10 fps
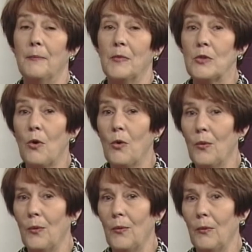
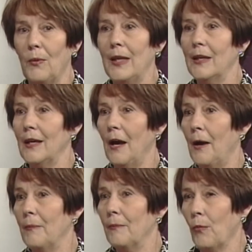So
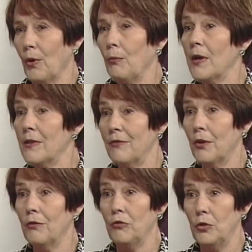we're one of the
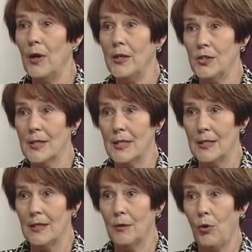very few
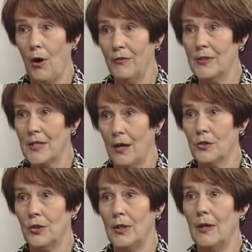agencies in the province, actually,